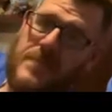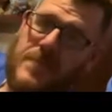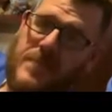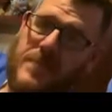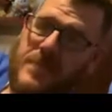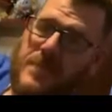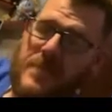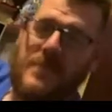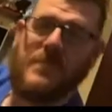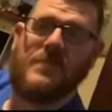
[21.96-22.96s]

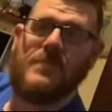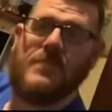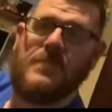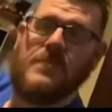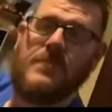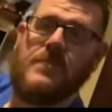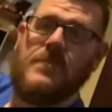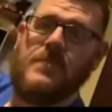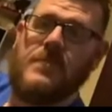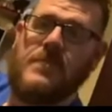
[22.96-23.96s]

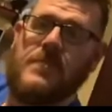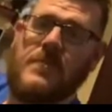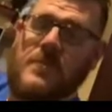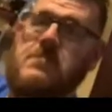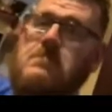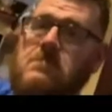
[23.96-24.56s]
(silent)